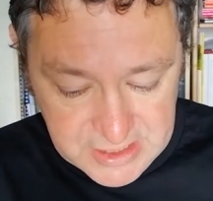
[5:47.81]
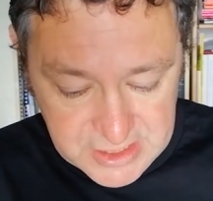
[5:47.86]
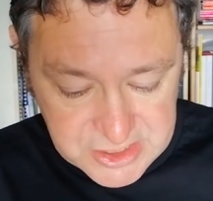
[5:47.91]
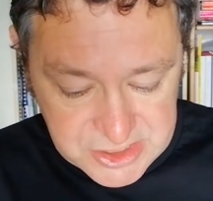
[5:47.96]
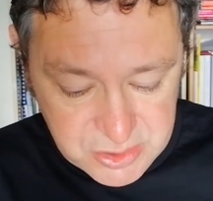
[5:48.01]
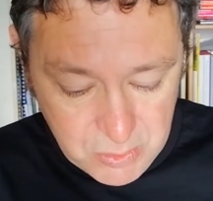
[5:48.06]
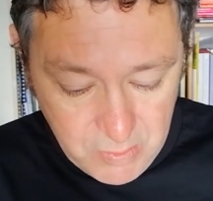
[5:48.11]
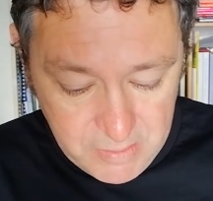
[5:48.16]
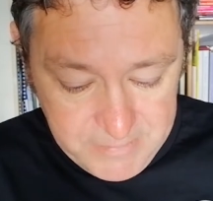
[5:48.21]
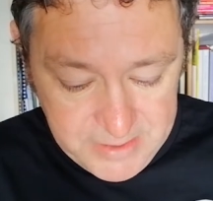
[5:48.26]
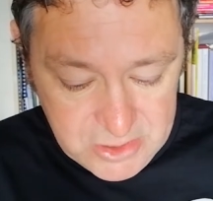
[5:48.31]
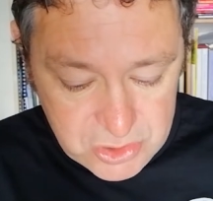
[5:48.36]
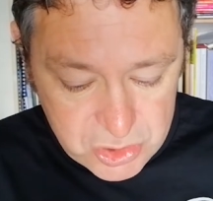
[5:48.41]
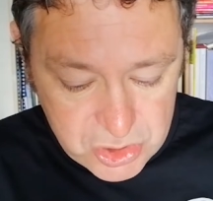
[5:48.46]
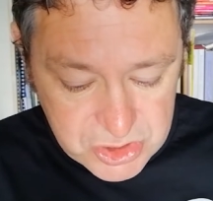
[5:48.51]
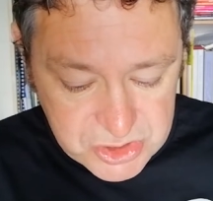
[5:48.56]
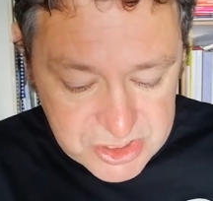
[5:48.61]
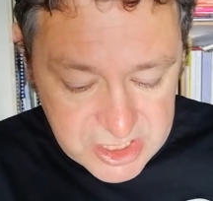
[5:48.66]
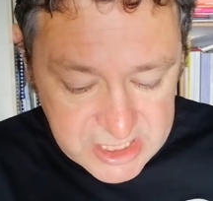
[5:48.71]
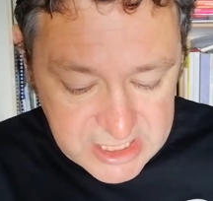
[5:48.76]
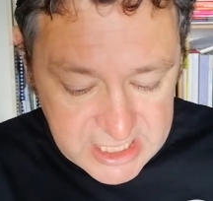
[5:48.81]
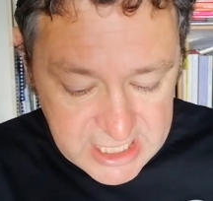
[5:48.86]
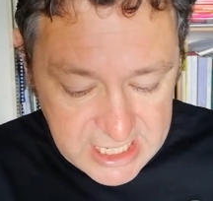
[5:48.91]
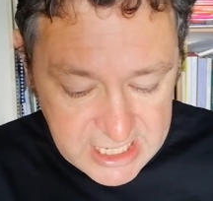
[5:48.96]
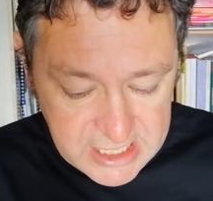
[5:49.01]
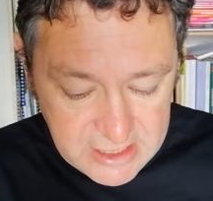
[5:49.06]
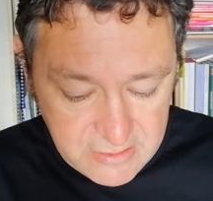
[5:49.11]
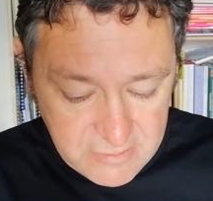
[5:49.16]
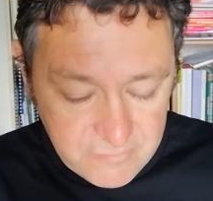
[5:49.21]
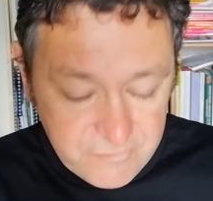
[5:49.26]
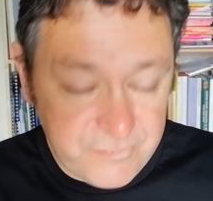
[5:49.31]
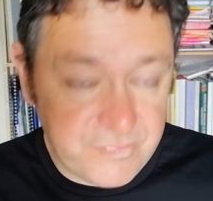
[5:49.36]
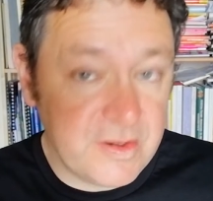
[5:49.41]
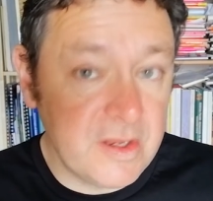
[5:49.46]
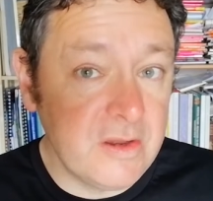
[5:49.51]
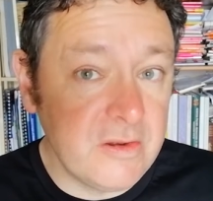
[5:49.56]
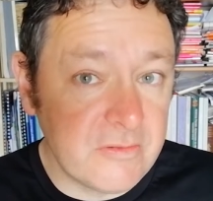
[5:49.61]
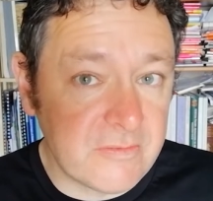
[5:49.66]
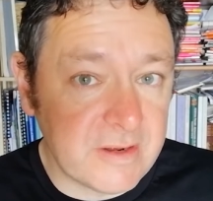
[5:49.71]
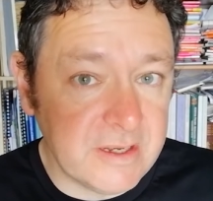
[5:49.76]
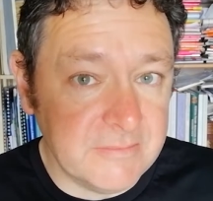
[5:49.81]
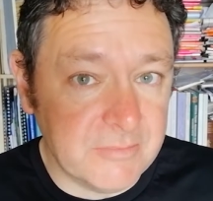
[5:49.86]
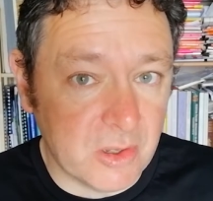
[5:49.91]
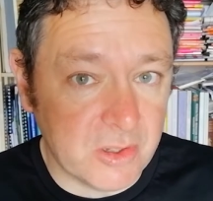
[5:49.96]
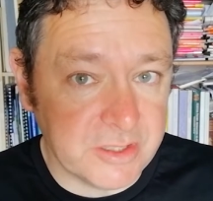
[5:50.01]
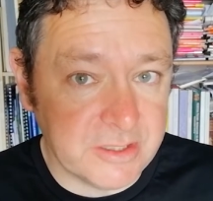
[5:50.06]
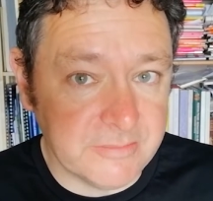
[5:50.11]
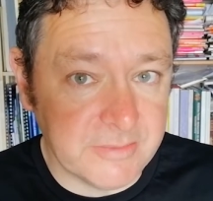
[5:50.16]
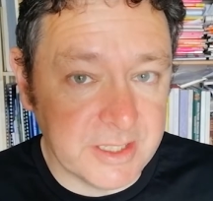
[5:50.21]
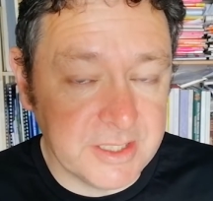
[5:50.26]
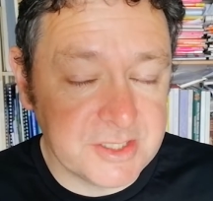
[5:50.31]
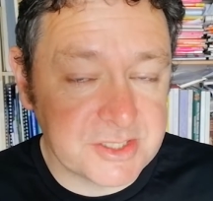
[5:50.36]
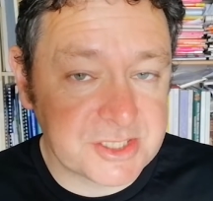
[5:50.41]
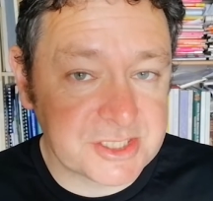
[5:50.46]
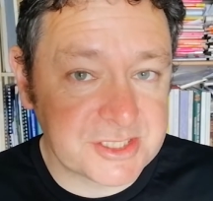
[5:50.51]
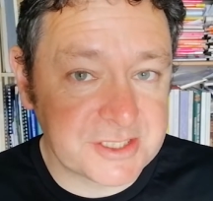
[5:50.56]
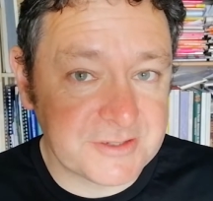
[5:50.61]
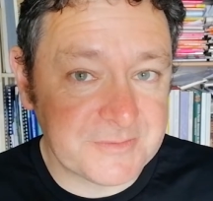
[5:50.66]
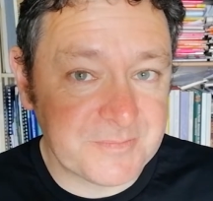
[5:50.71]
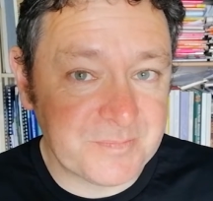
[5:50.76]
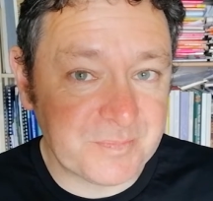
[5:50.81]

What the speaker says: So I'm interested in funerary monuments,